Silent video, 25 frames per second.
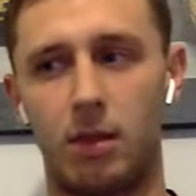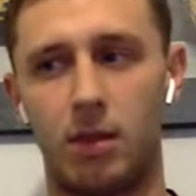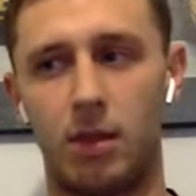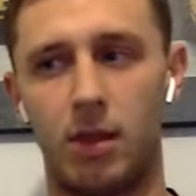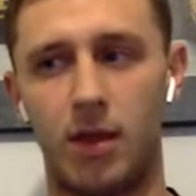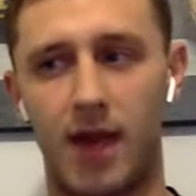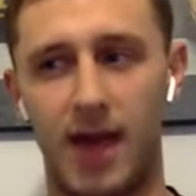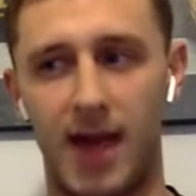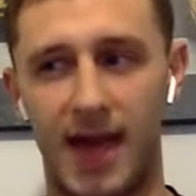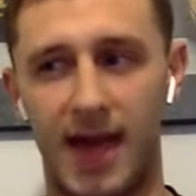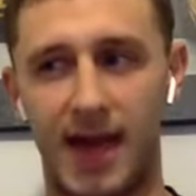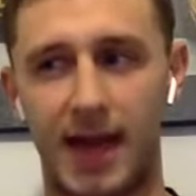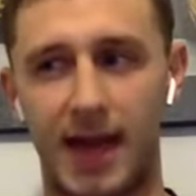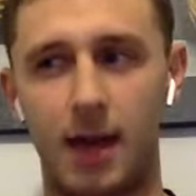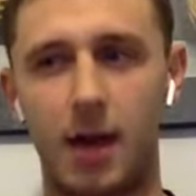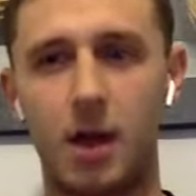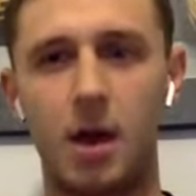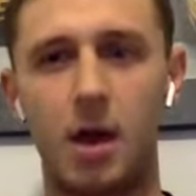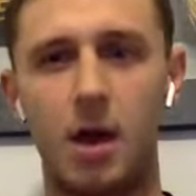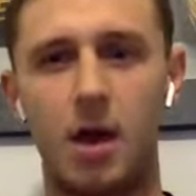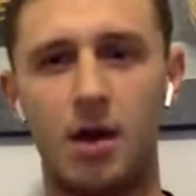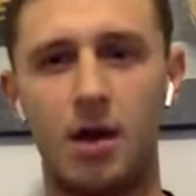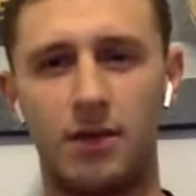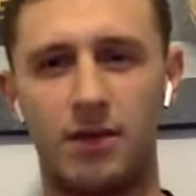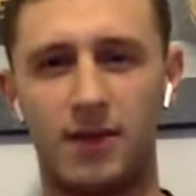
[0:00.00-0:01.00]
there
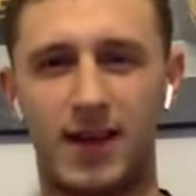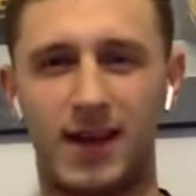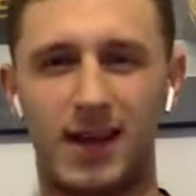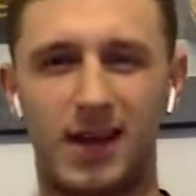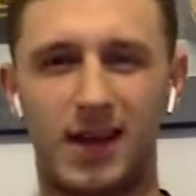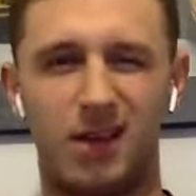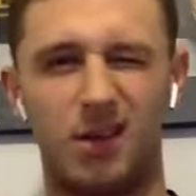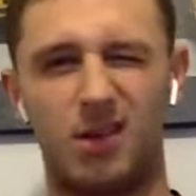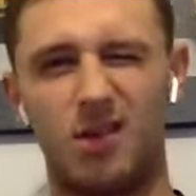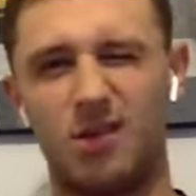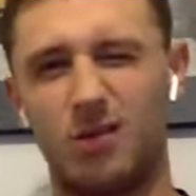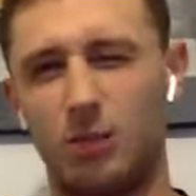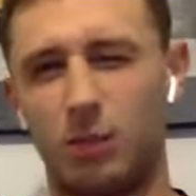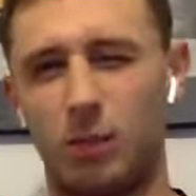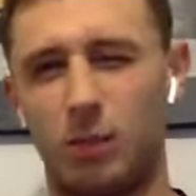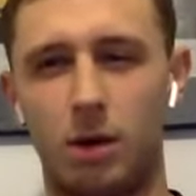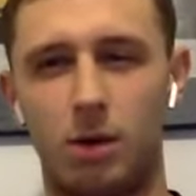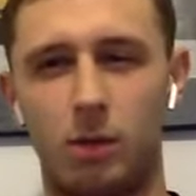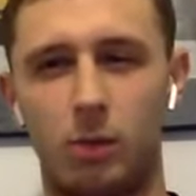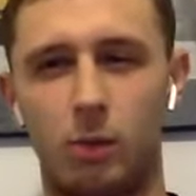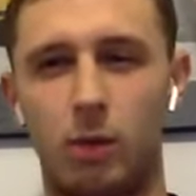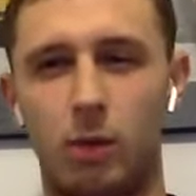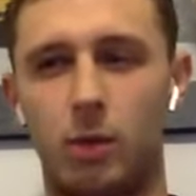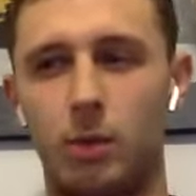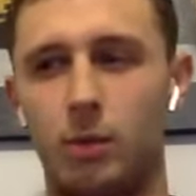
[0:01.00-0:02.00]
for like
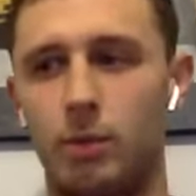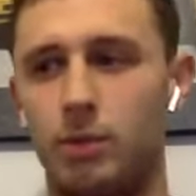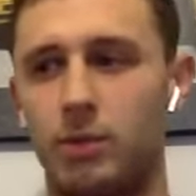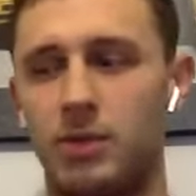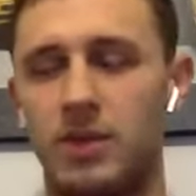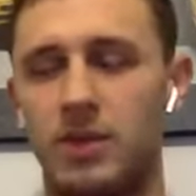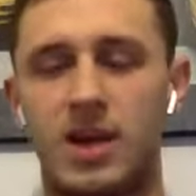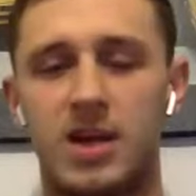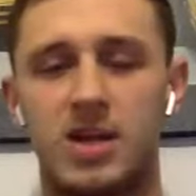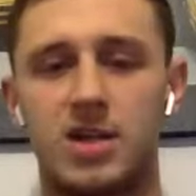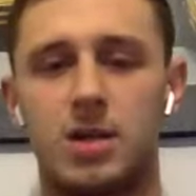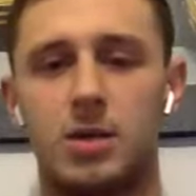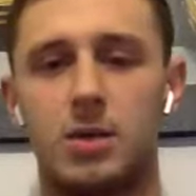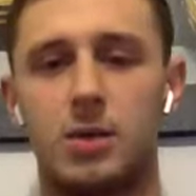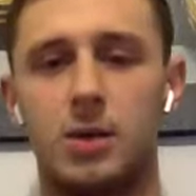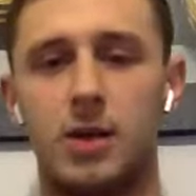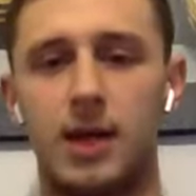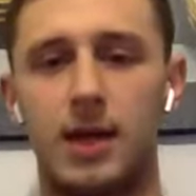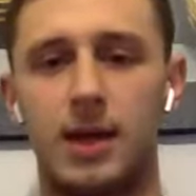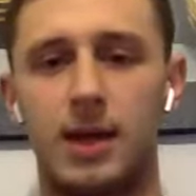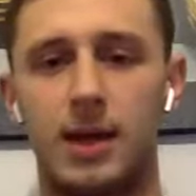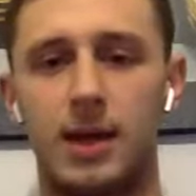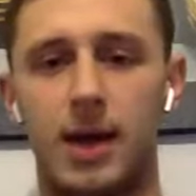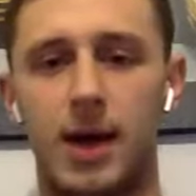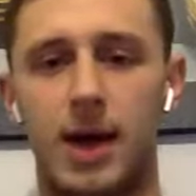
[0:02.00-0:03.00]
one session a
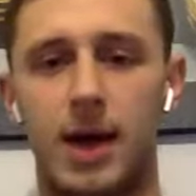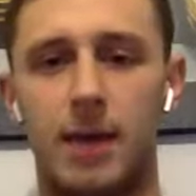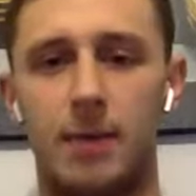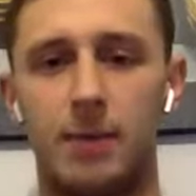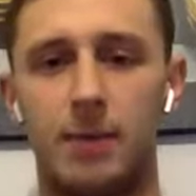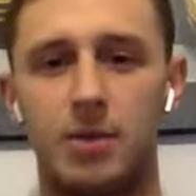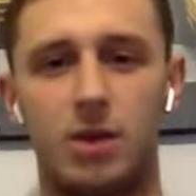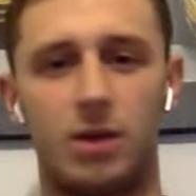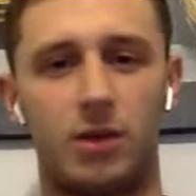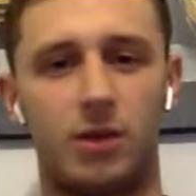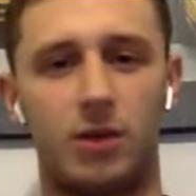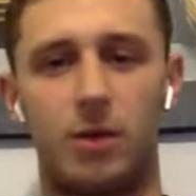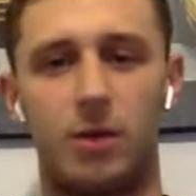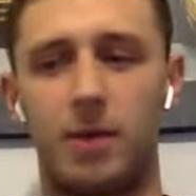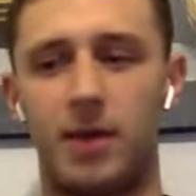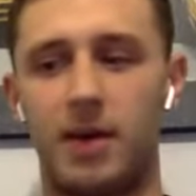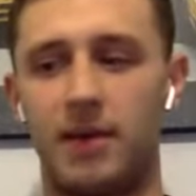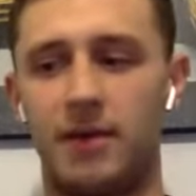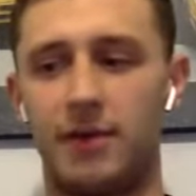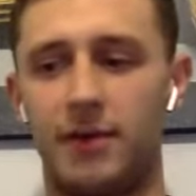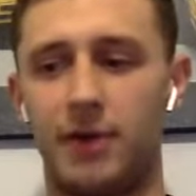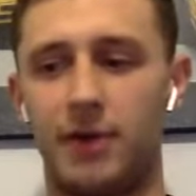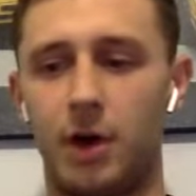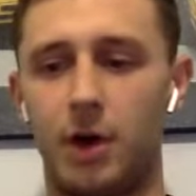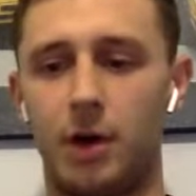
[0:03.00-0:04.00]
week, just for a bit of
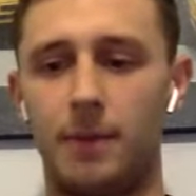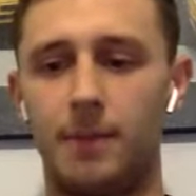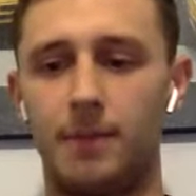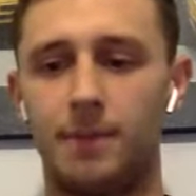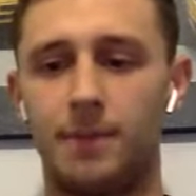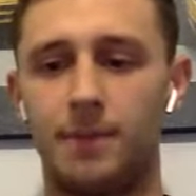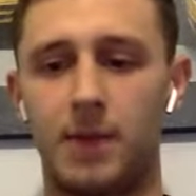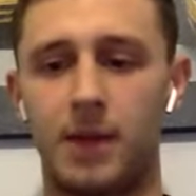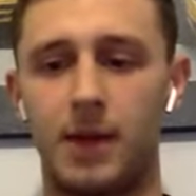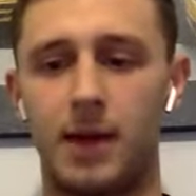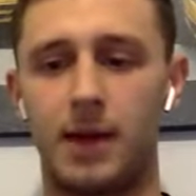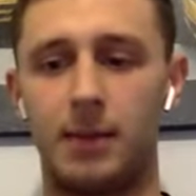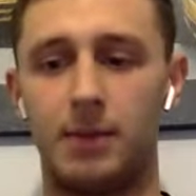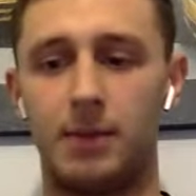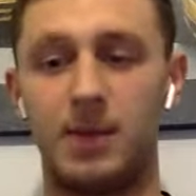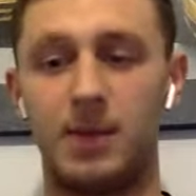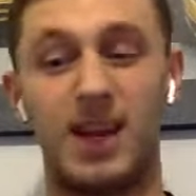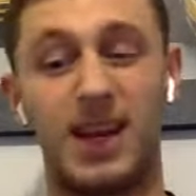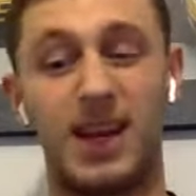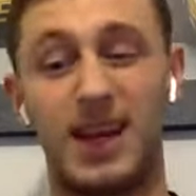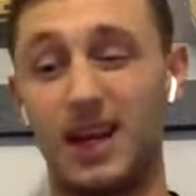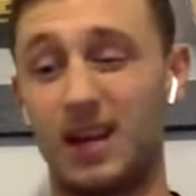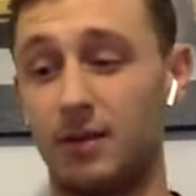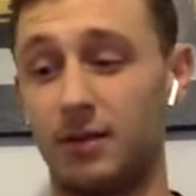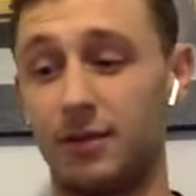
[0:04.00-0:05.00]
fun. Did
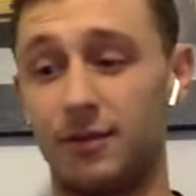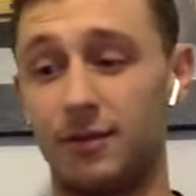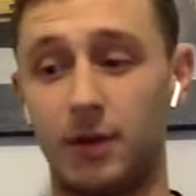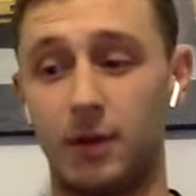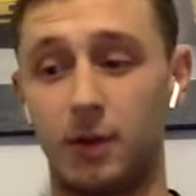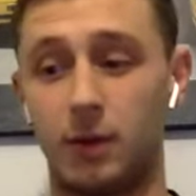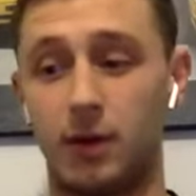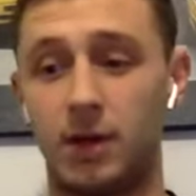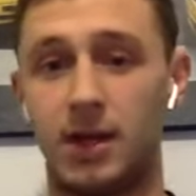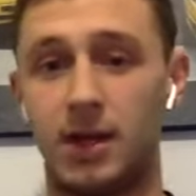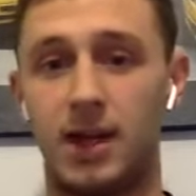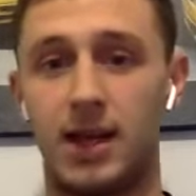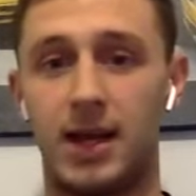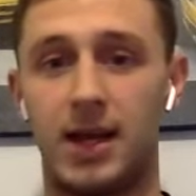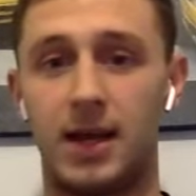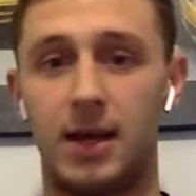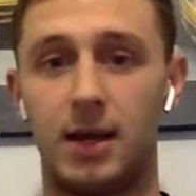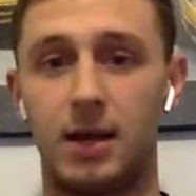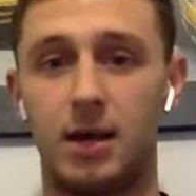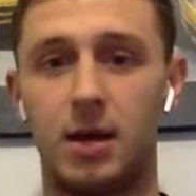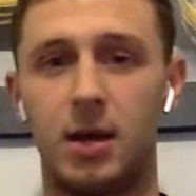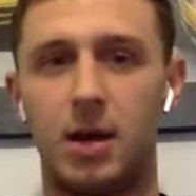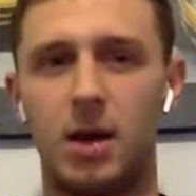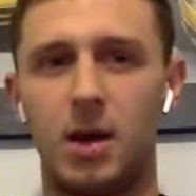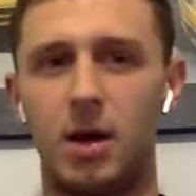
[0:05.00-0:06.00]
it again the following year. I
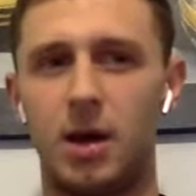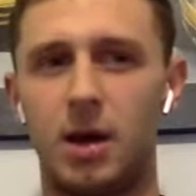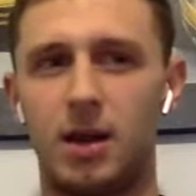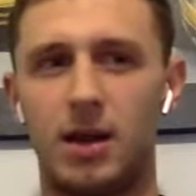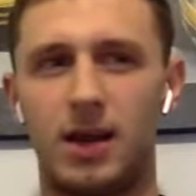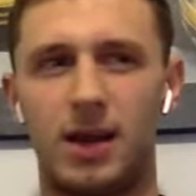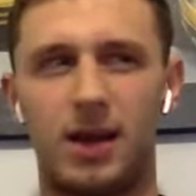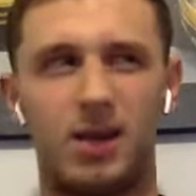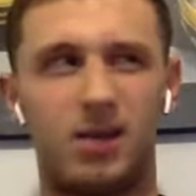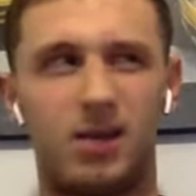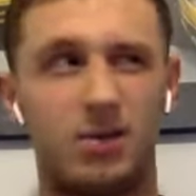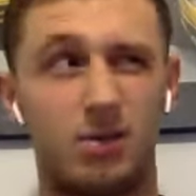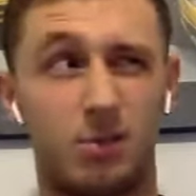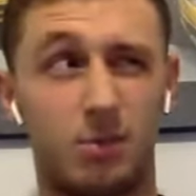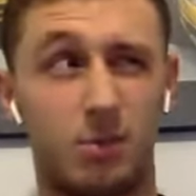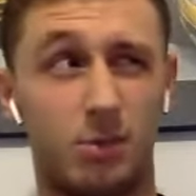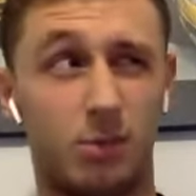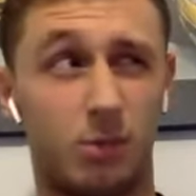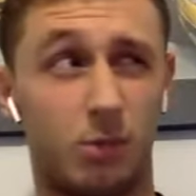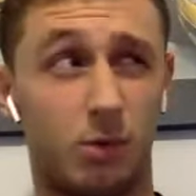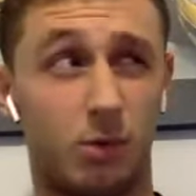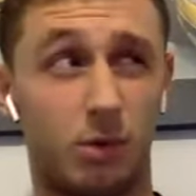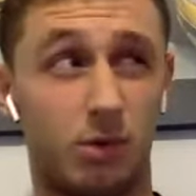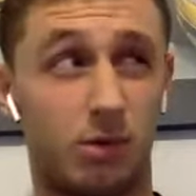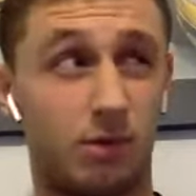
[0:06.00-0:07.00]
think I jumped
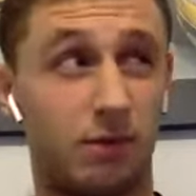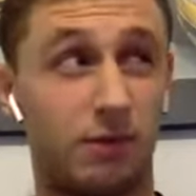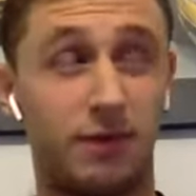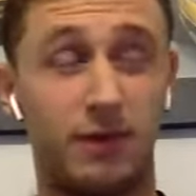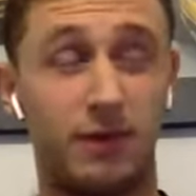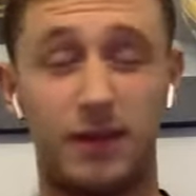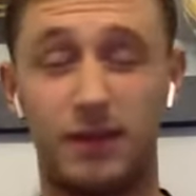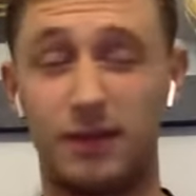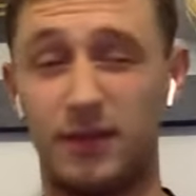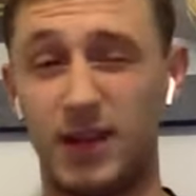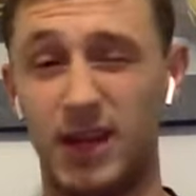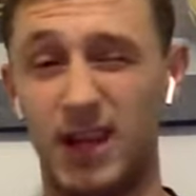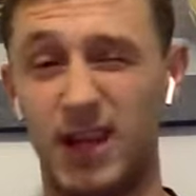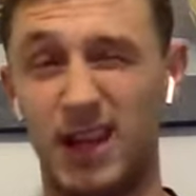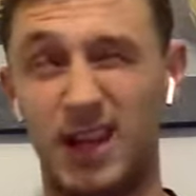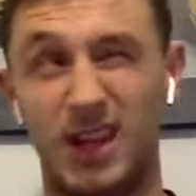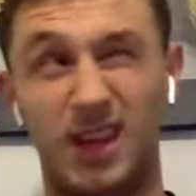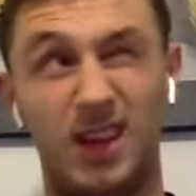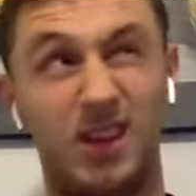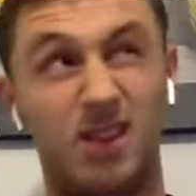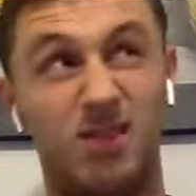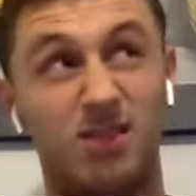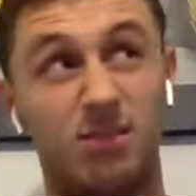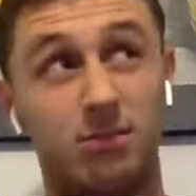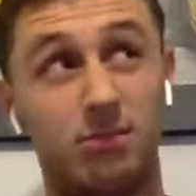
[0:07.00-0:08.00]

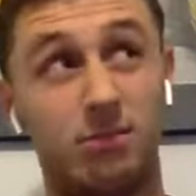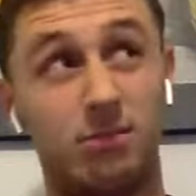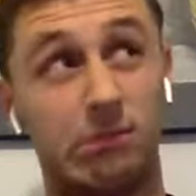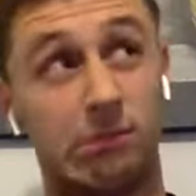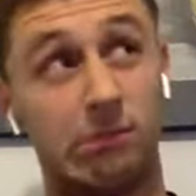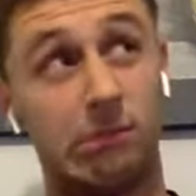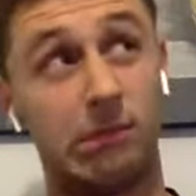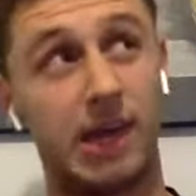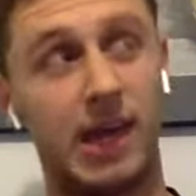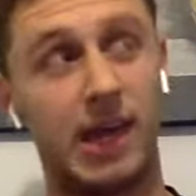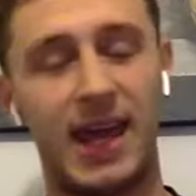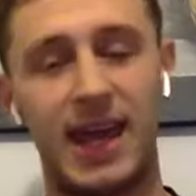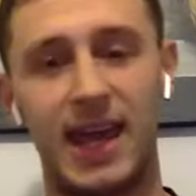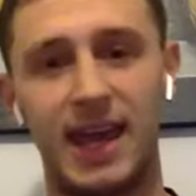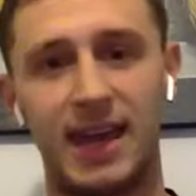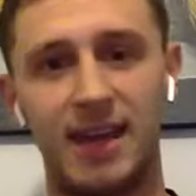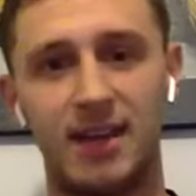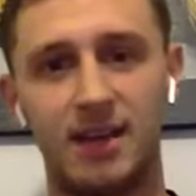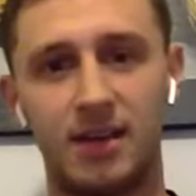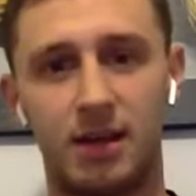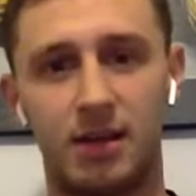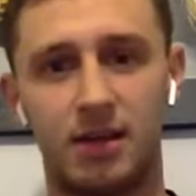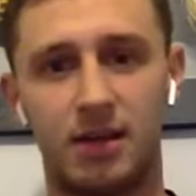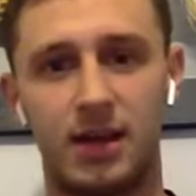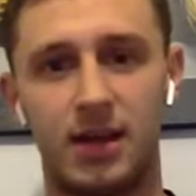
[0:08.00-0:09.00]
158.
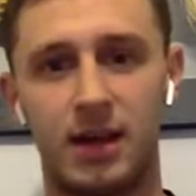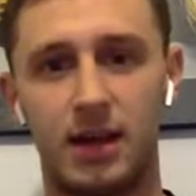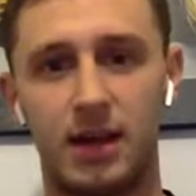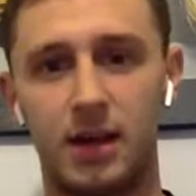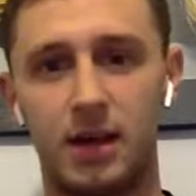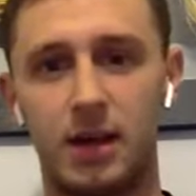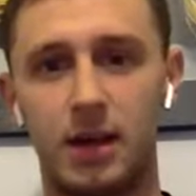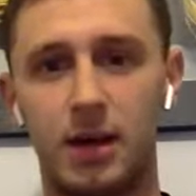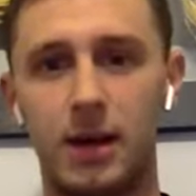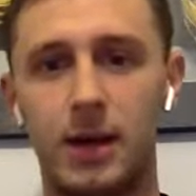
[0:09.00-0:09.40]
I think